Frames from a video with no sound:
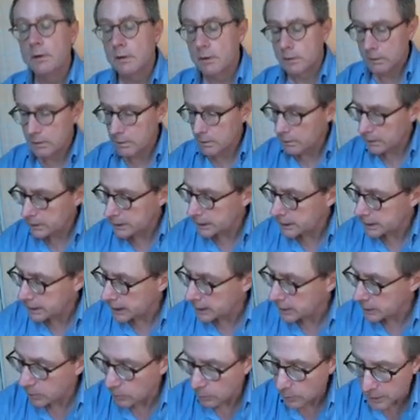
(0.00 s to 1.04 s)
All right, and then
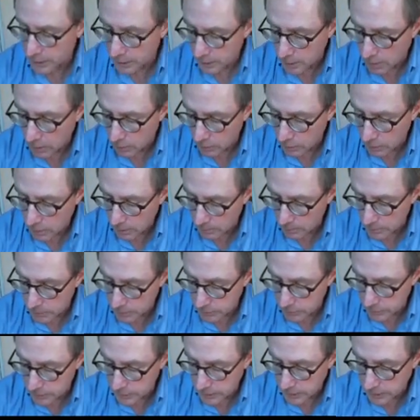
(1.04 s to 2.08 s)
when you go to
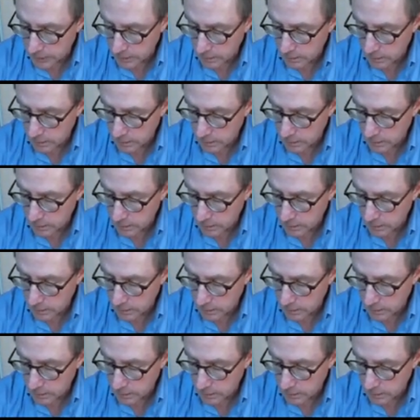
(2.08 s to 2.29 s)
compute g,